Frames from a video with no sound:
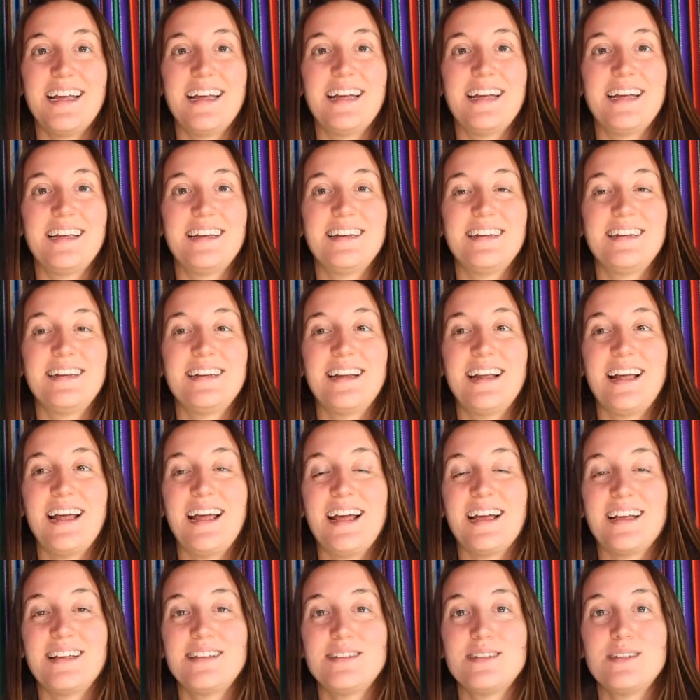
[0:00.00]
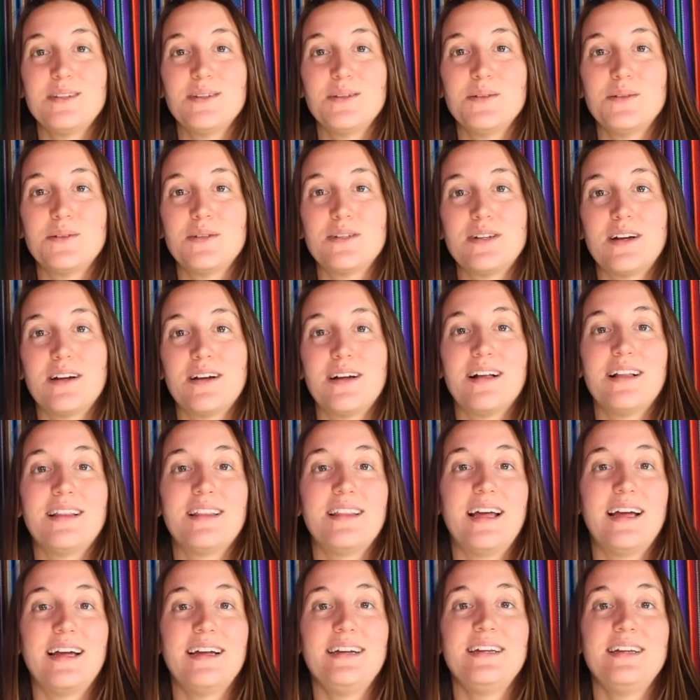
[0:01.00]
And as you start
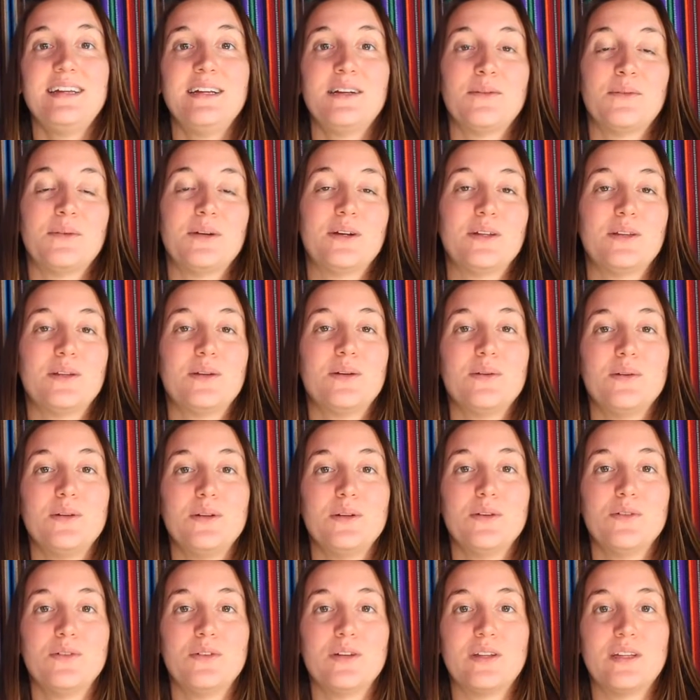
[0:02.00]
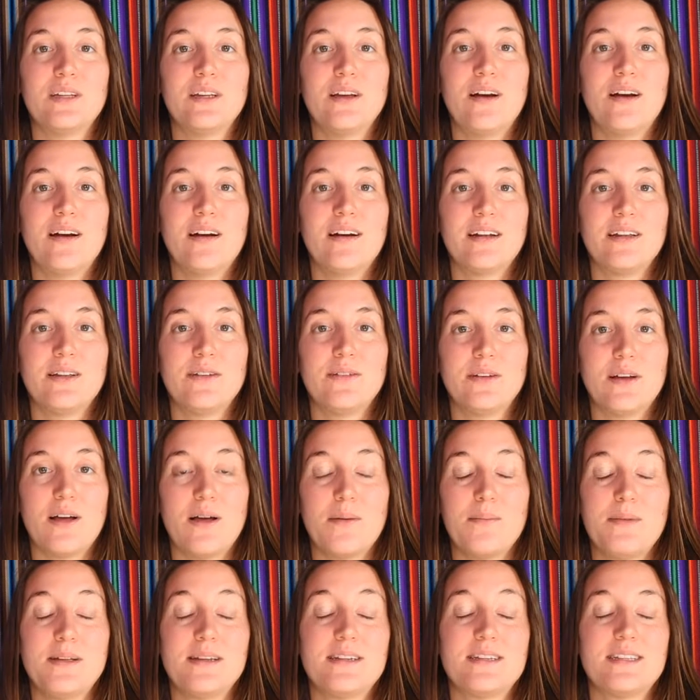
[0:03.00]
aligning with who you really are, you
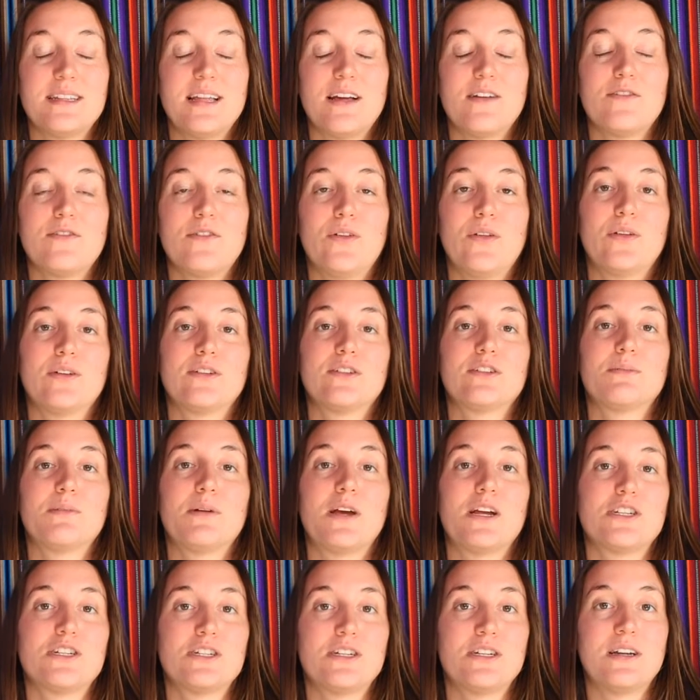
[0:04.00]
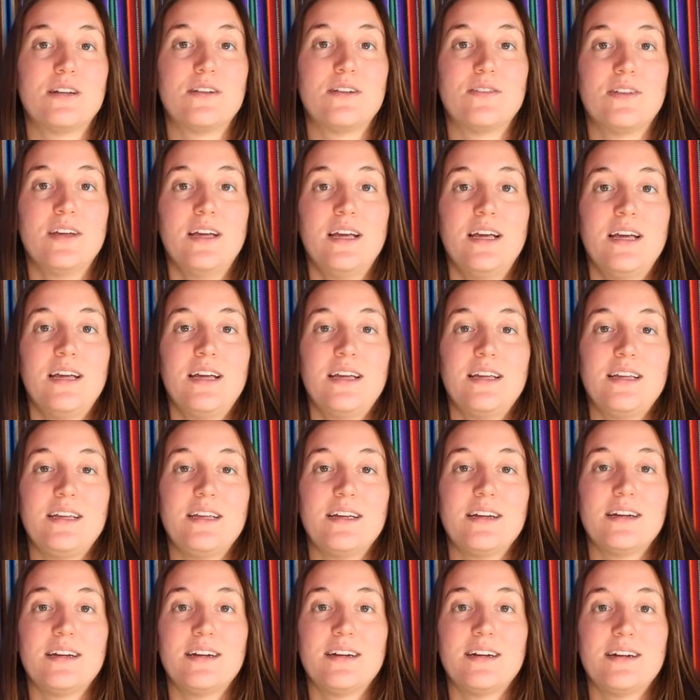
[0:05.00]
come into that full expression of
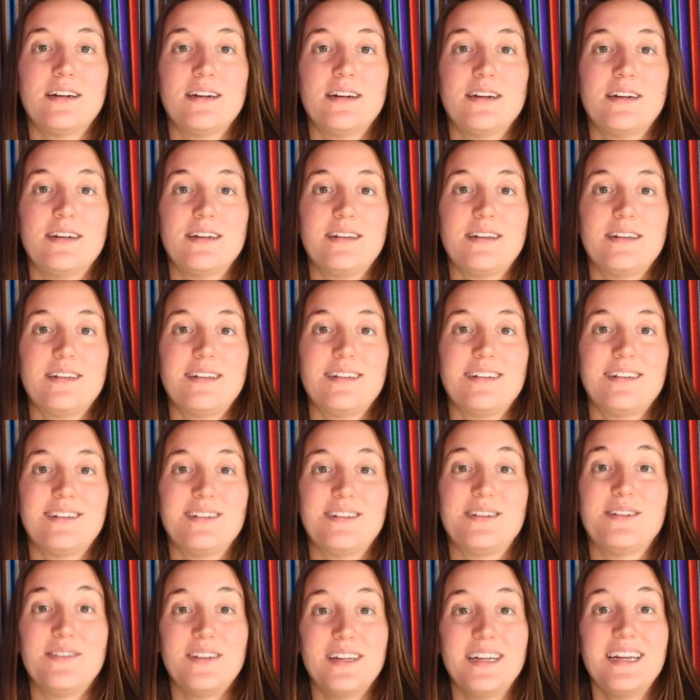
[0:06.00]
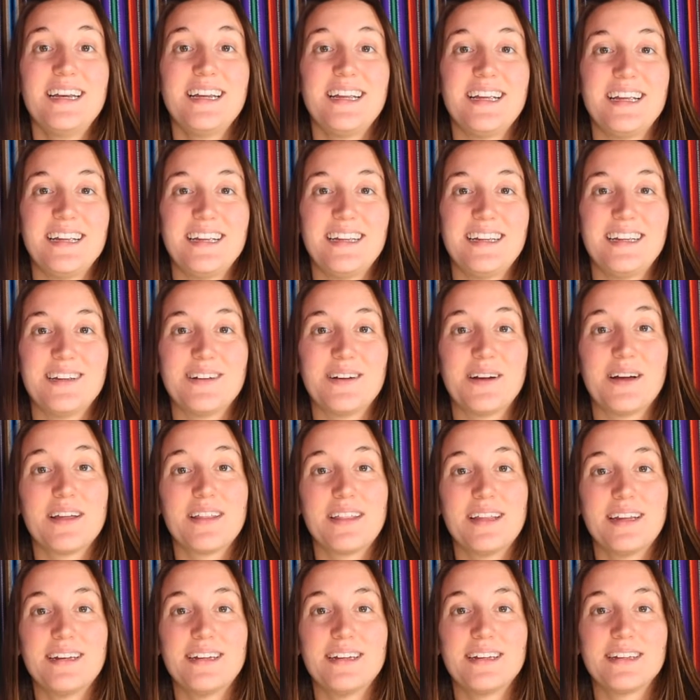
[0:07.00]
your your divinity, your
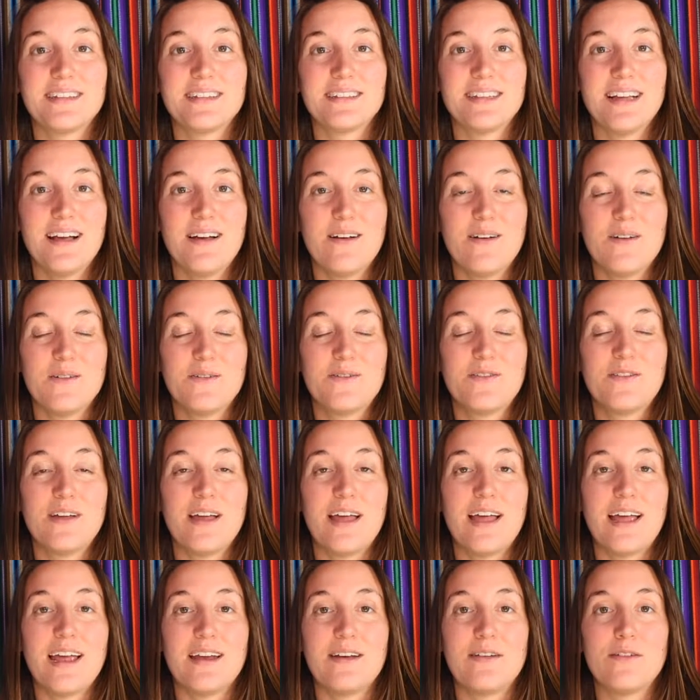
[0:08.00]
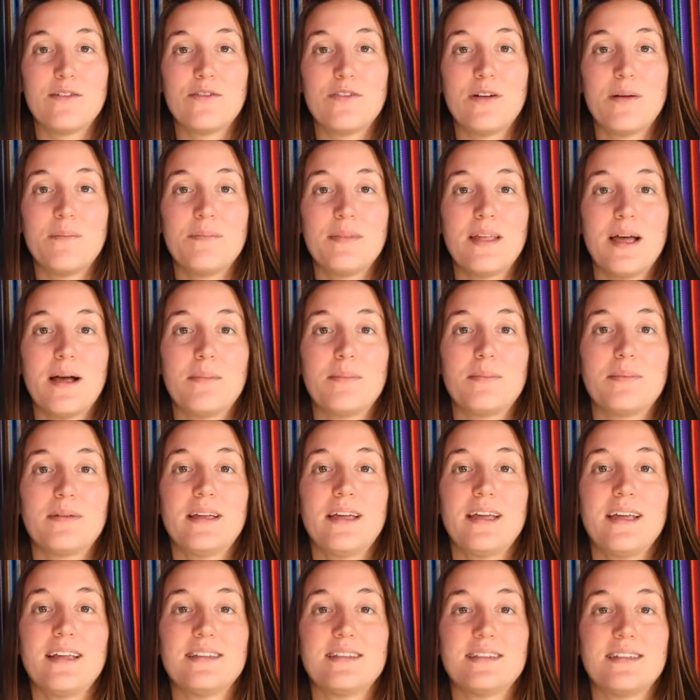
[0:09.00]
authentic self. And from that
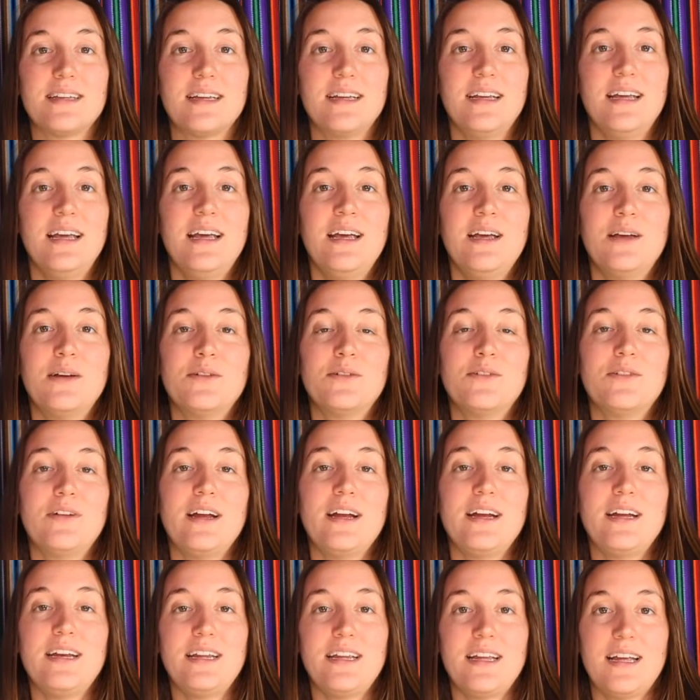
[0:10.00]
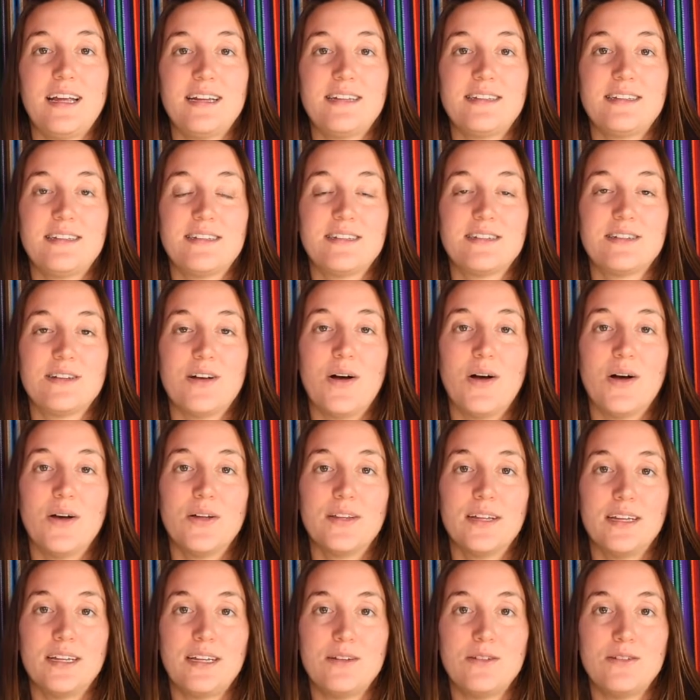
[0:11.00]
place, it radiates into
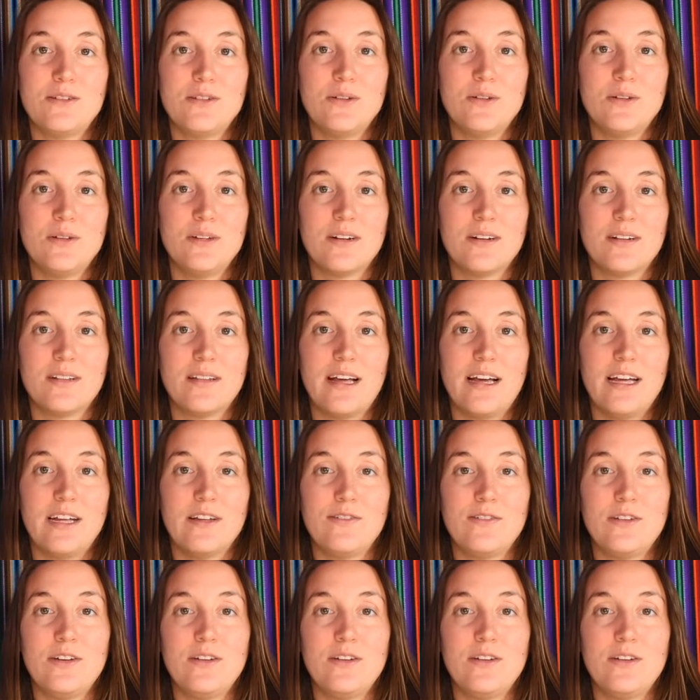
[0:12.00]
all that you do in your life.